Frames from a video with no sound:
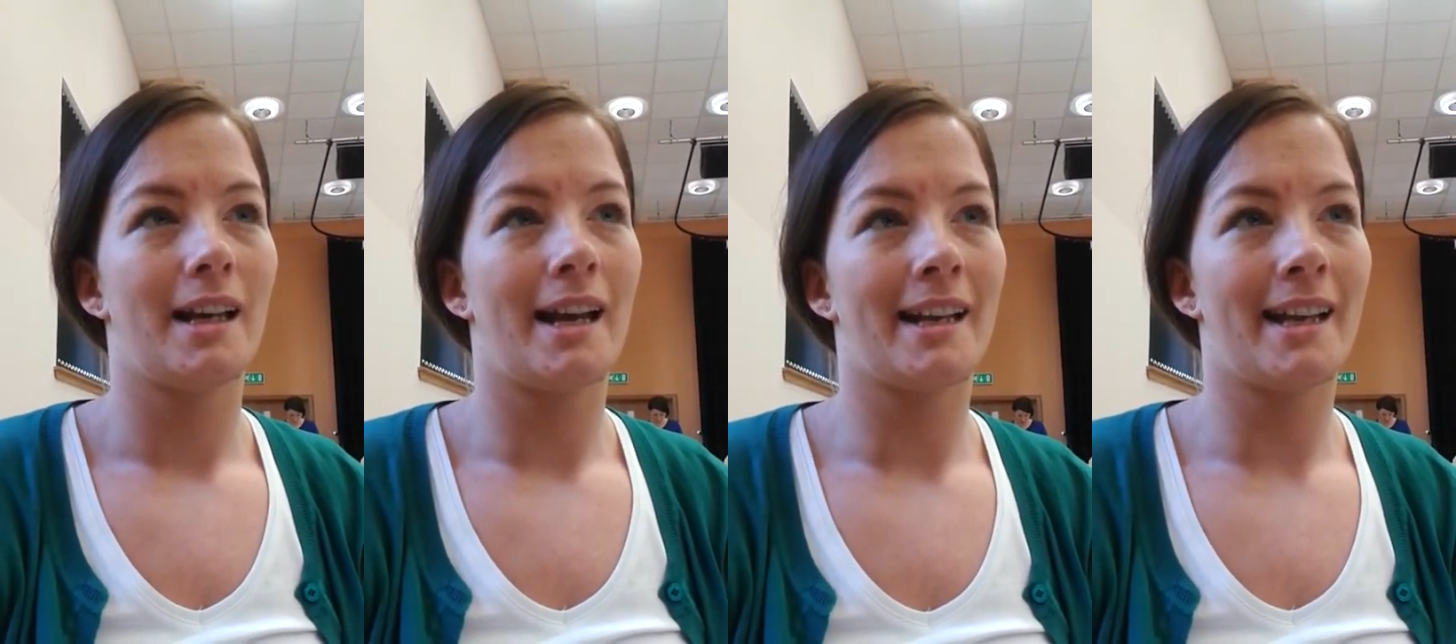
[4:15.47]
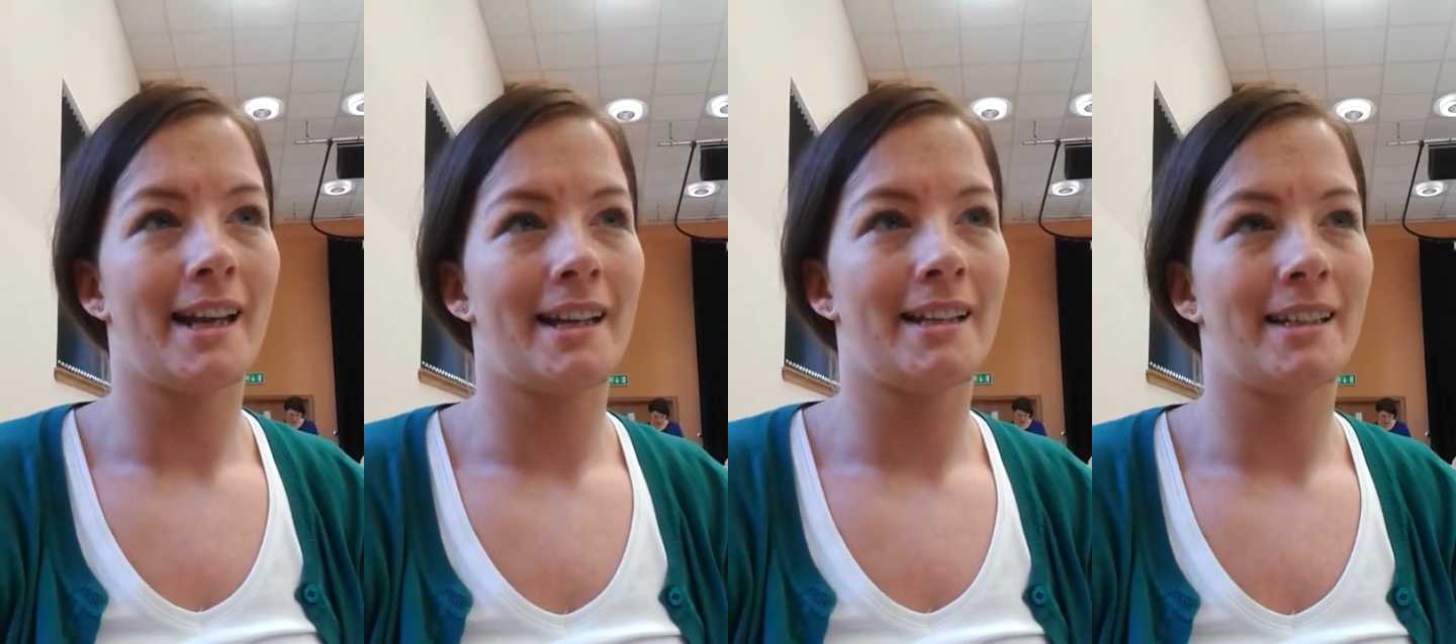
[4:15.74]

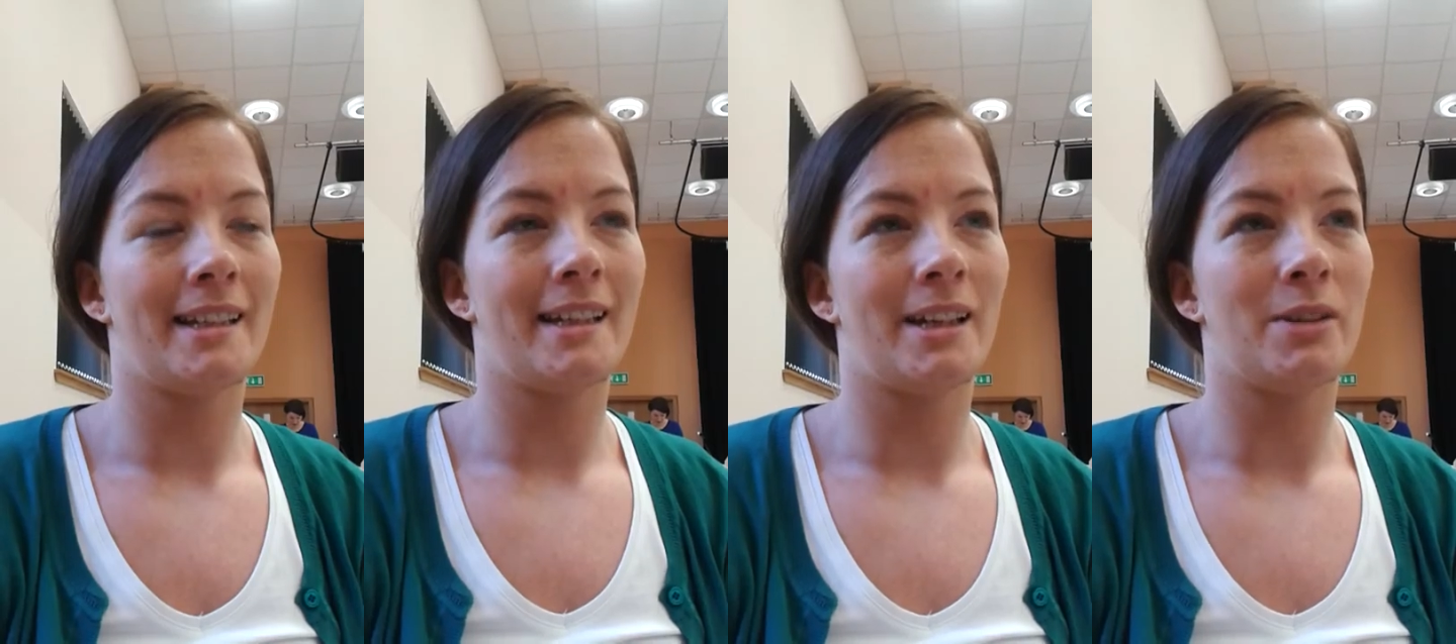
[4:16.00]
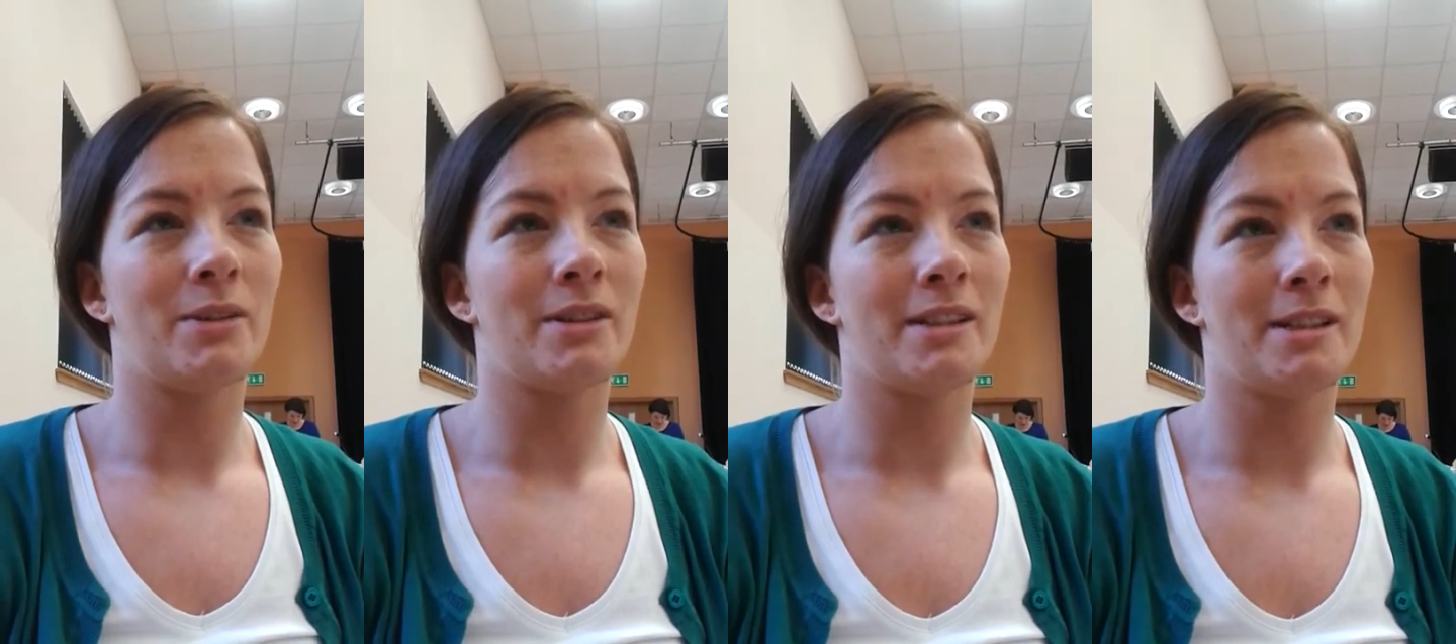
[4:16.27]
again,
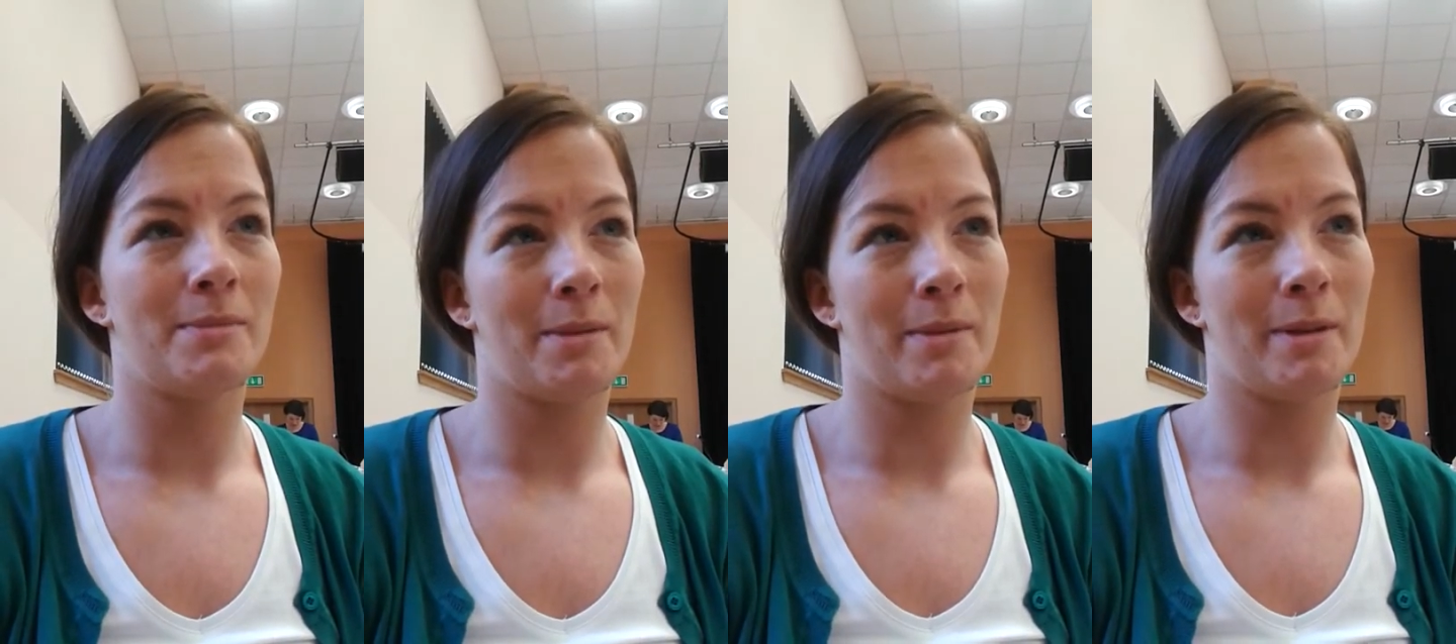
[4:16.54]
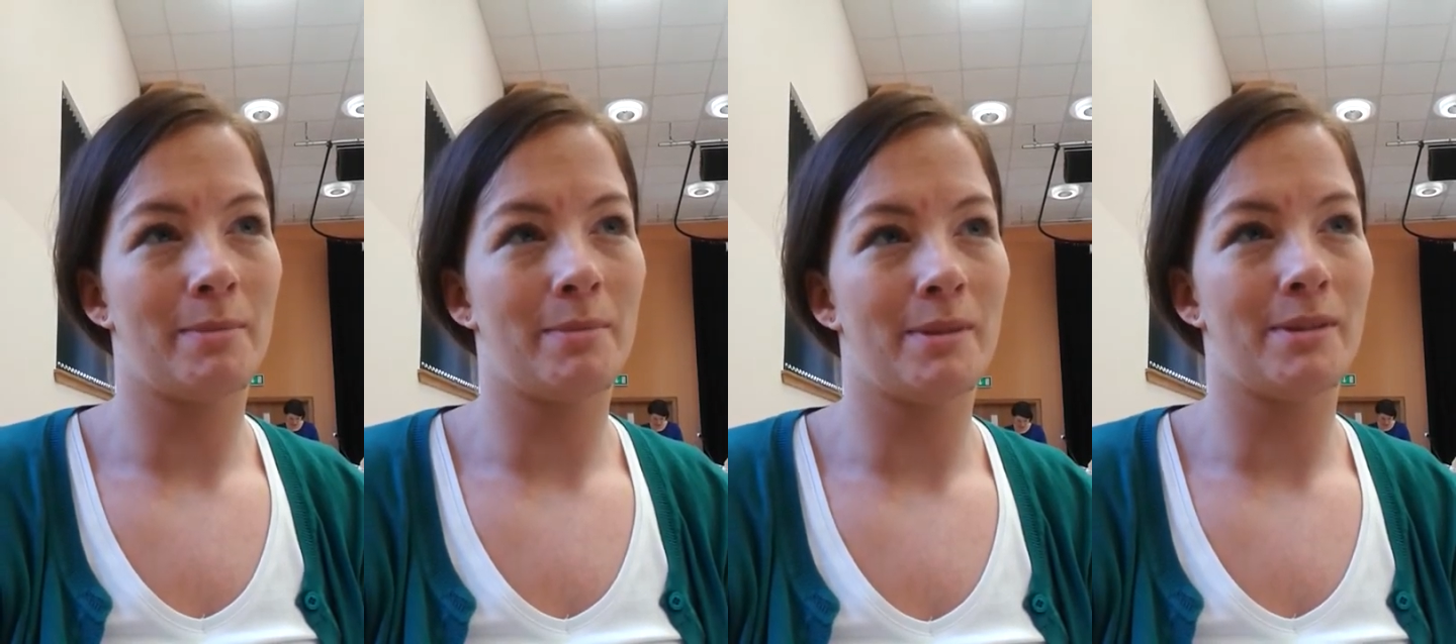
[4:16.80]
in order to make
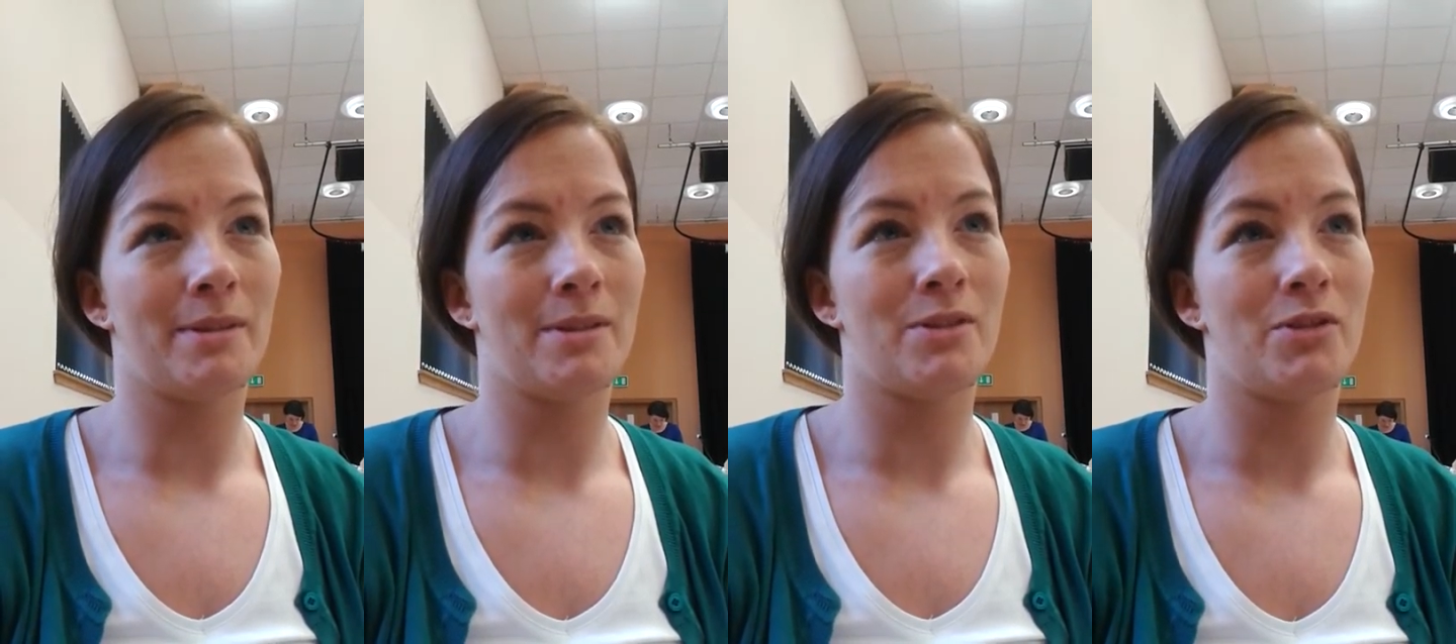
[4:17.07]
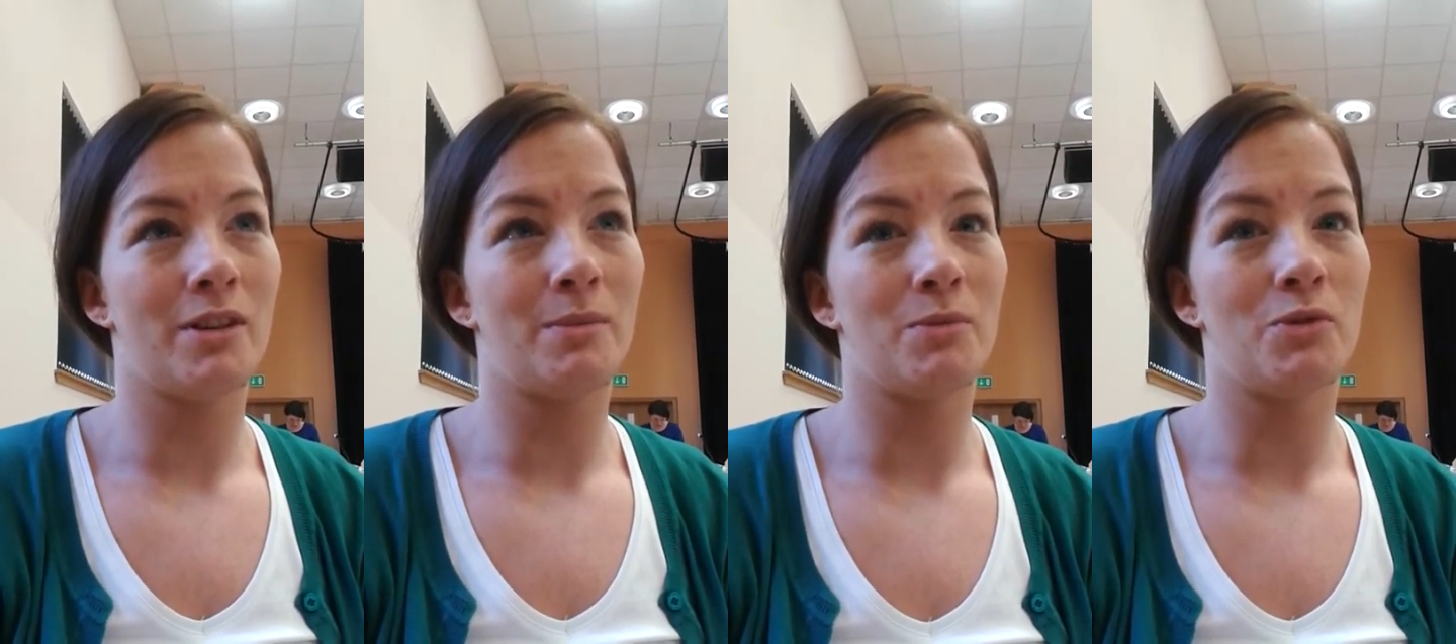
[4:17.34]
people's
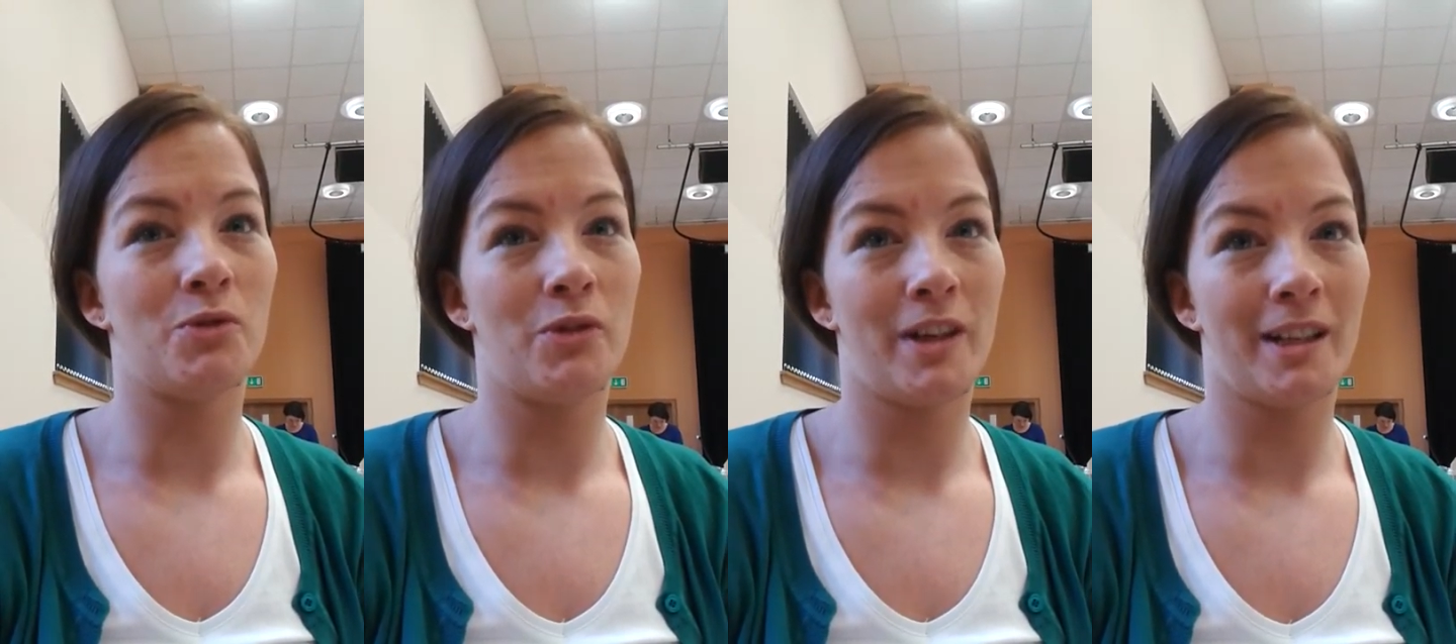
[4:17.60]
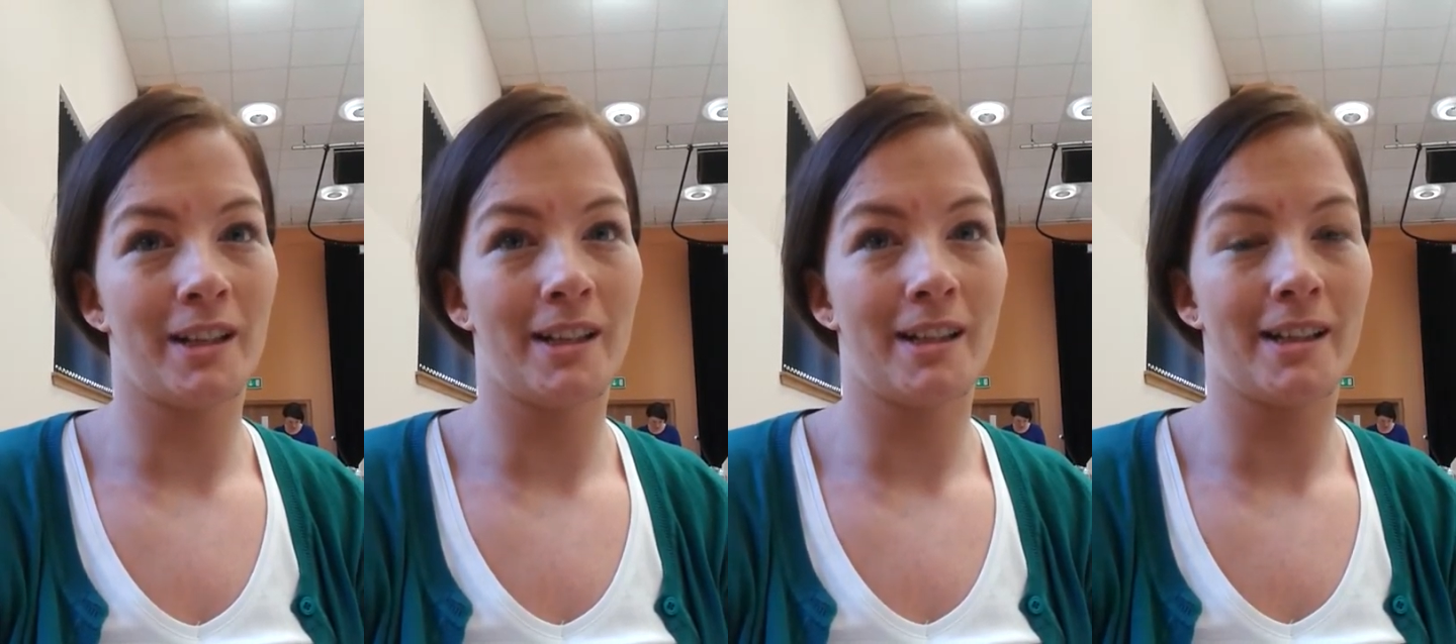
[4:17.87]
dreams
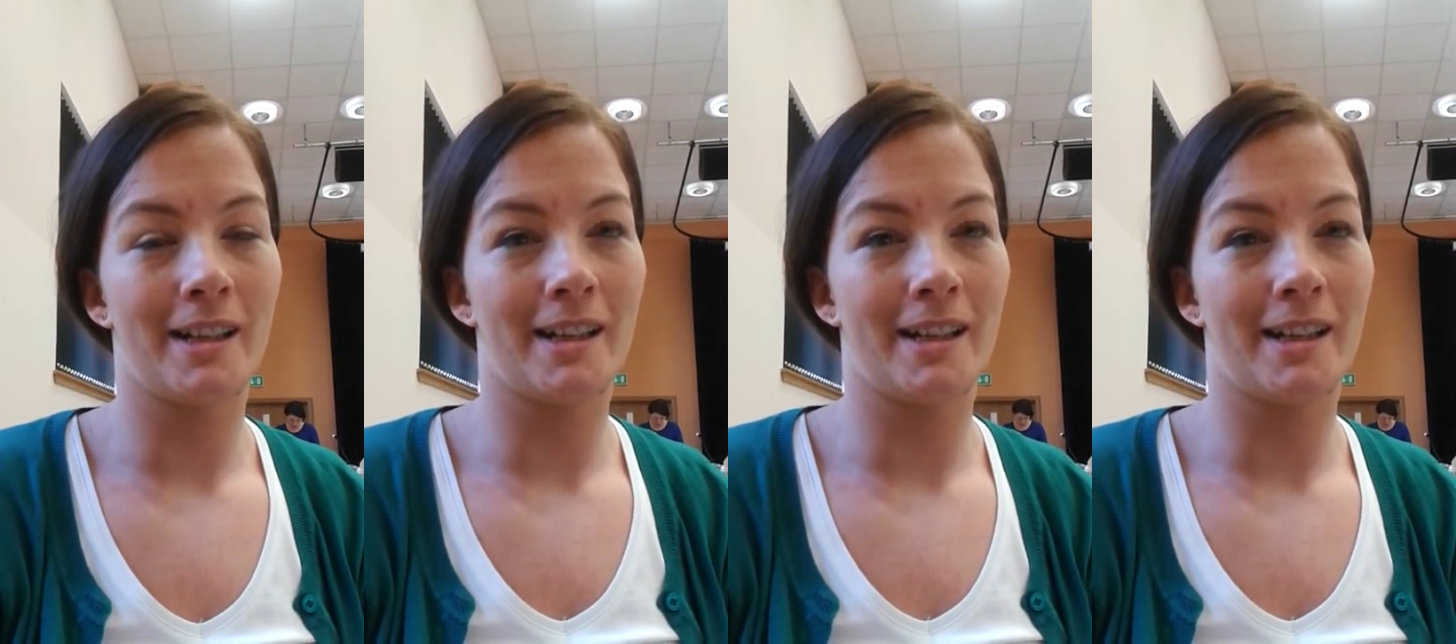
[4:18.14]
real,